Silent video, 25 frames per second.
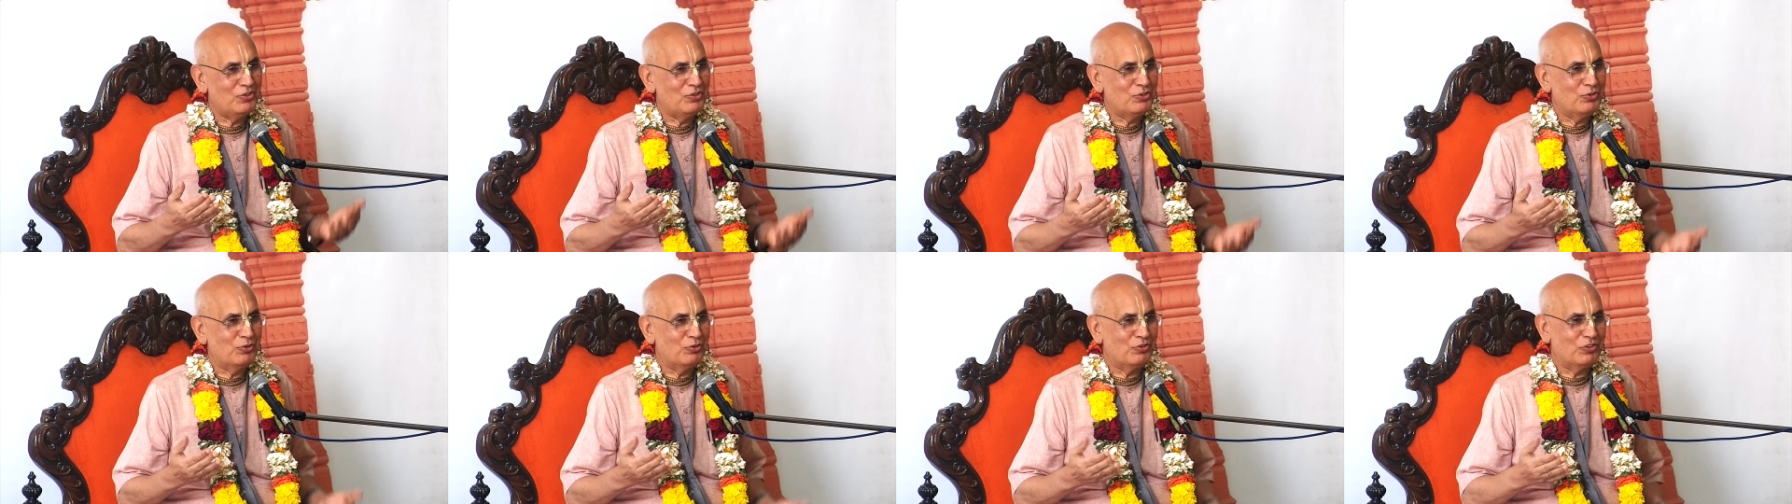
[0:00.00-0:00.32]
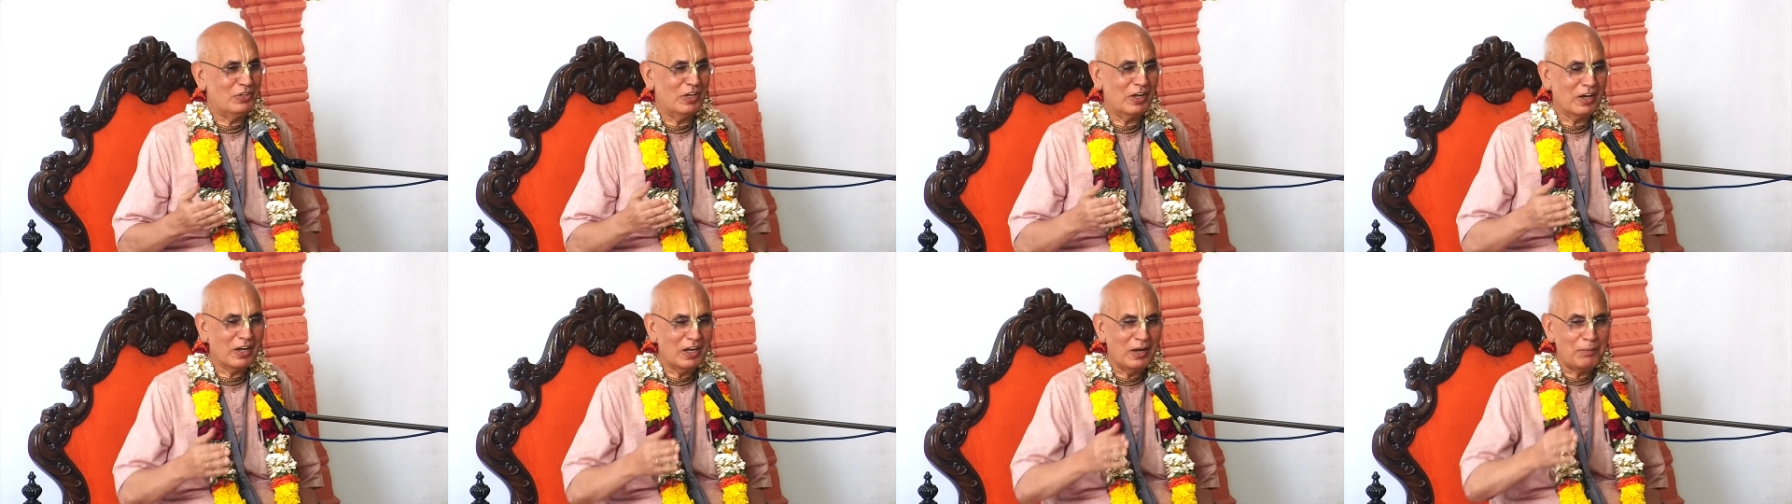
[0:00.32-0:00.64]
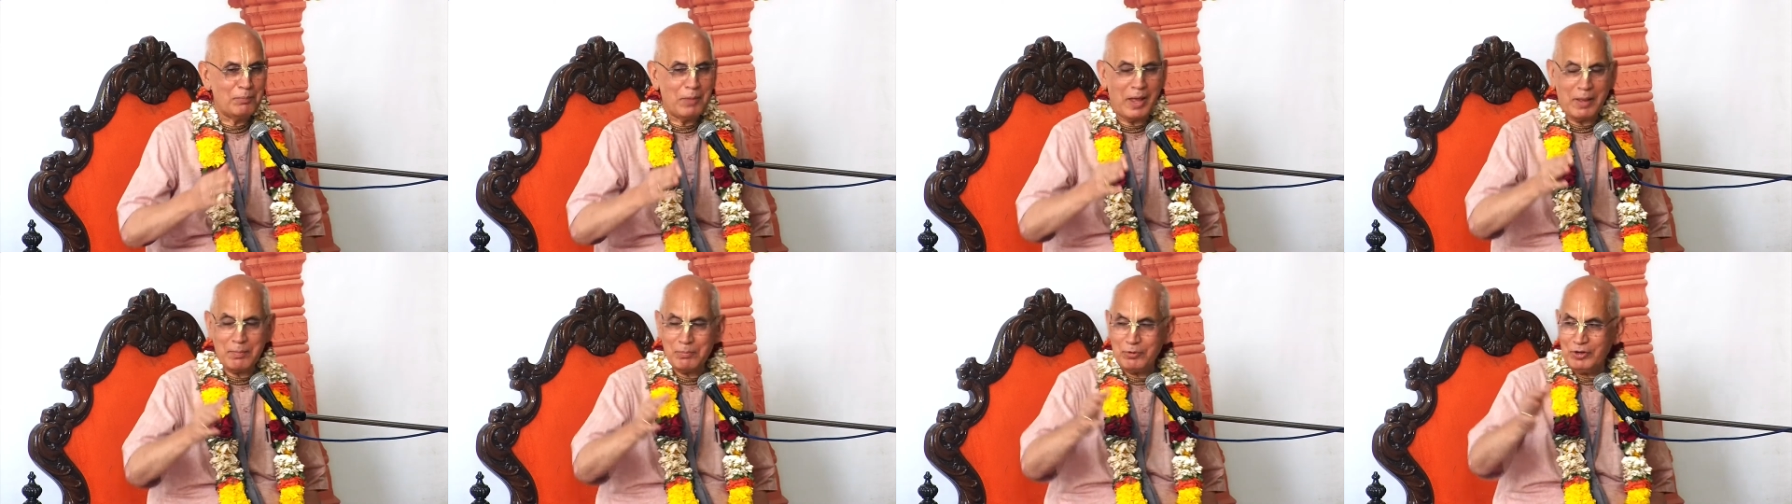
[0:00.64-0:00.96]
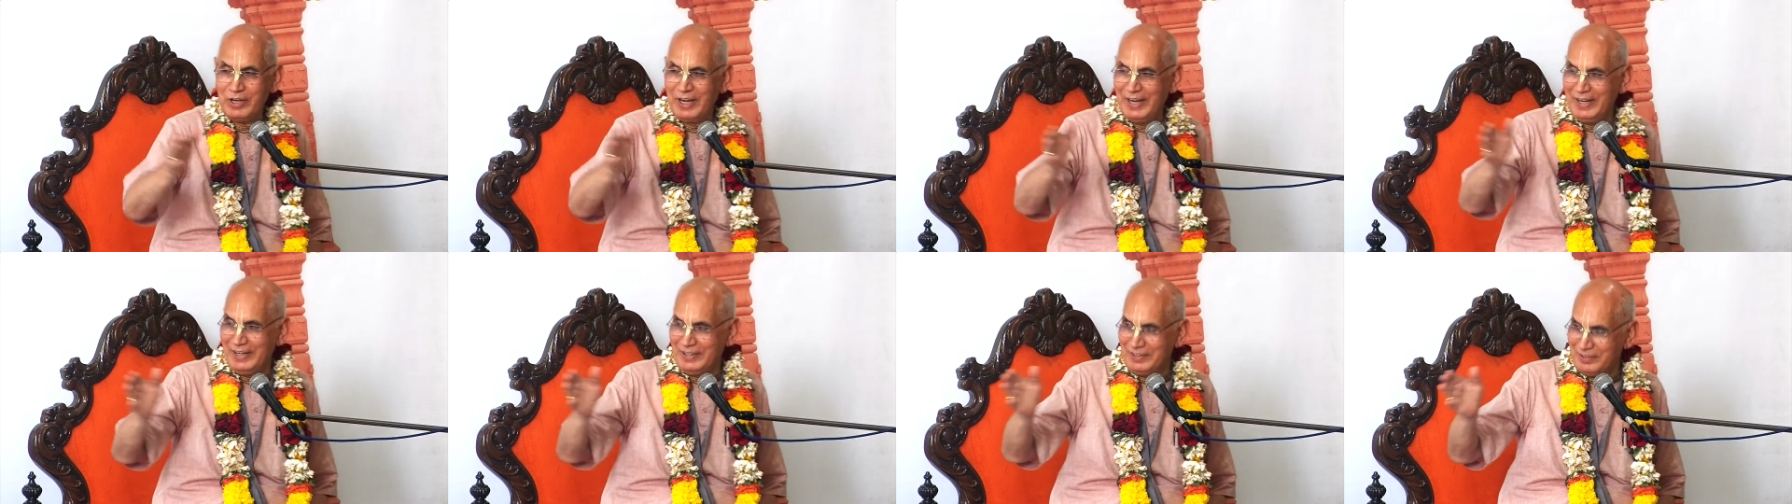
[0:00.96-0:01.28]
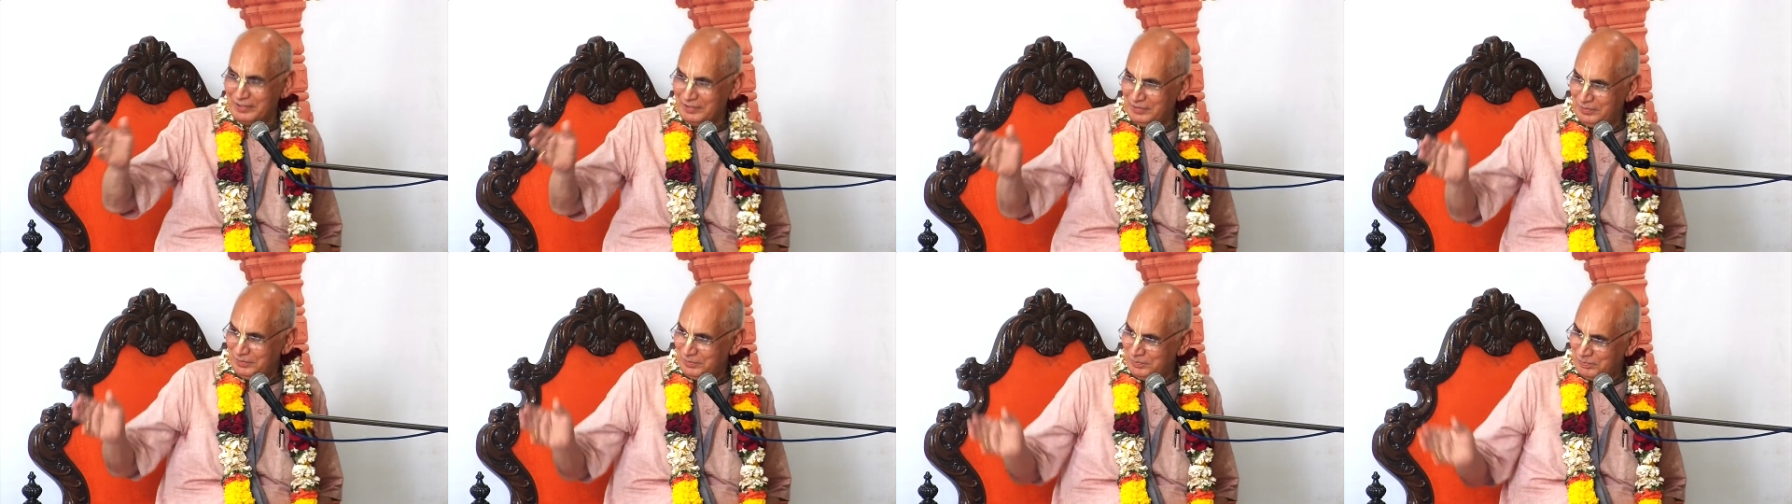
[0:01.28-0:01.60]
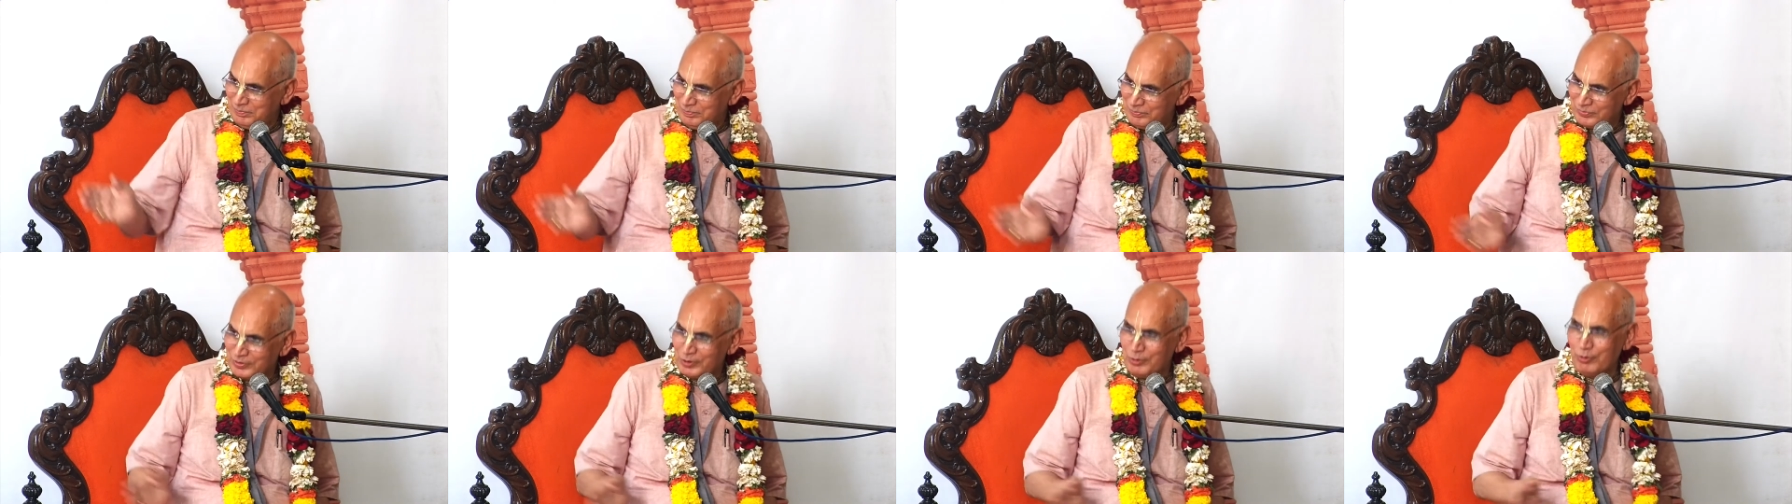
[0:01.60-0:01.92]
to circumambulate
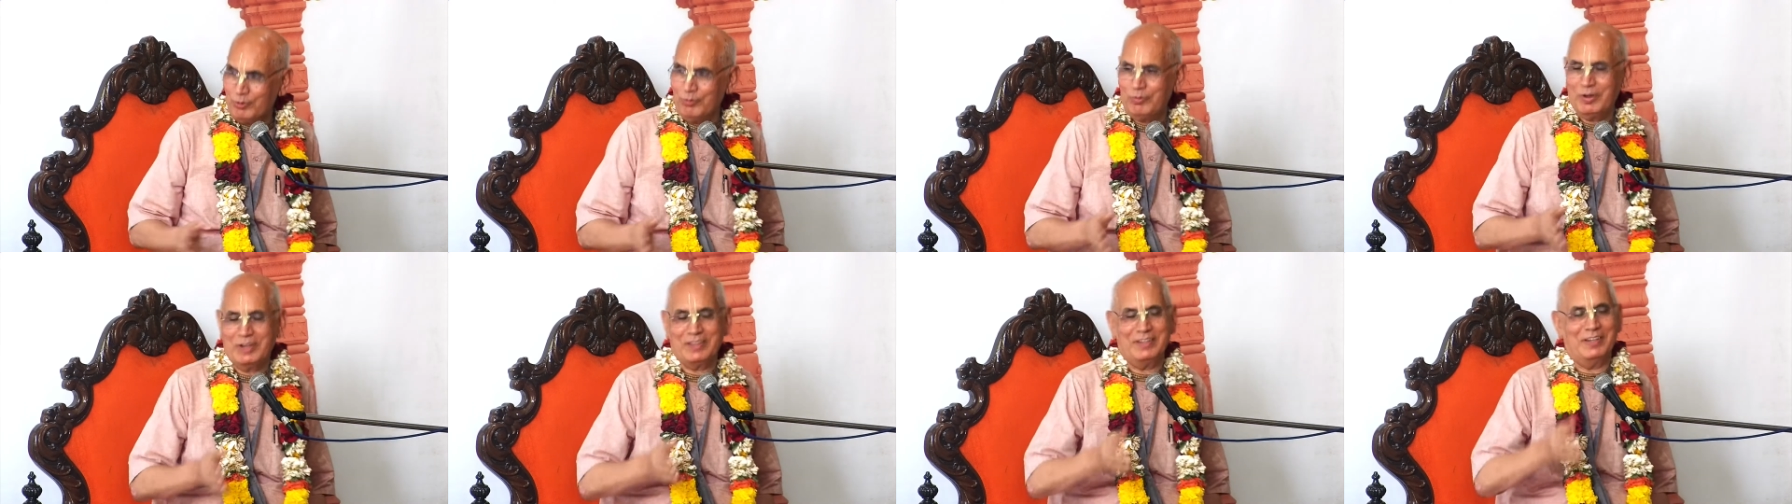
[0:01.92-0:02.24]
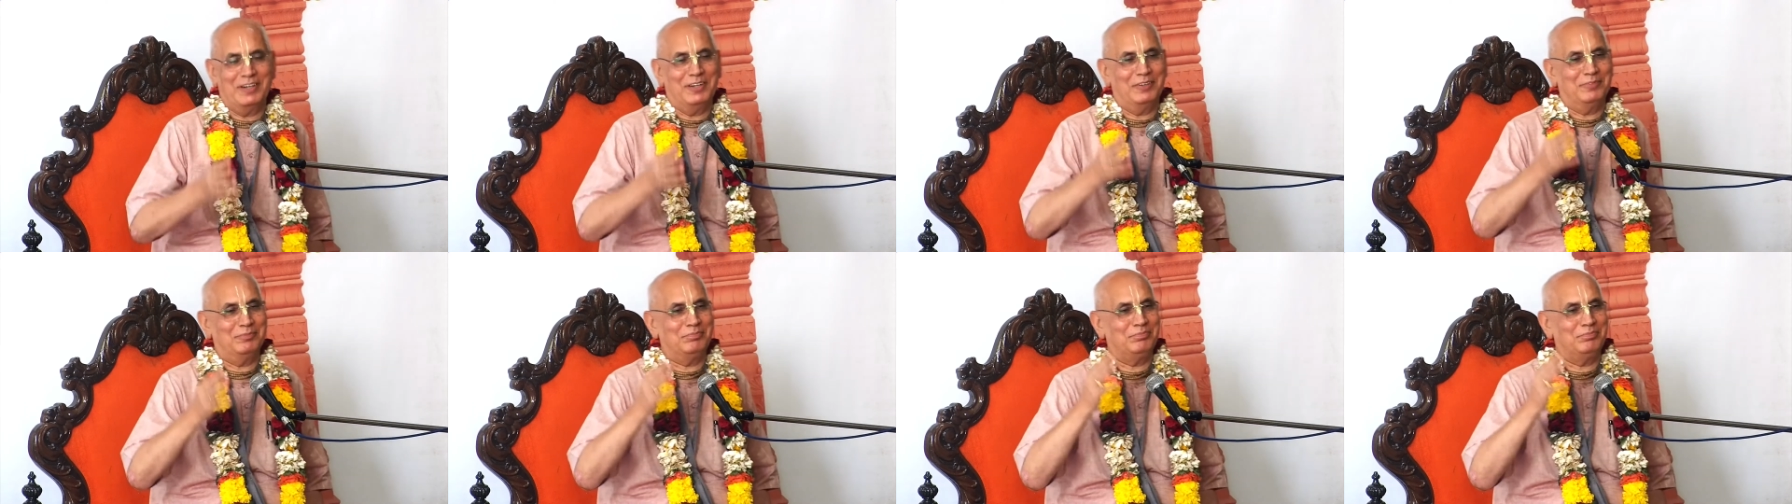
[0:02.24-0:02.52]
Govardhan.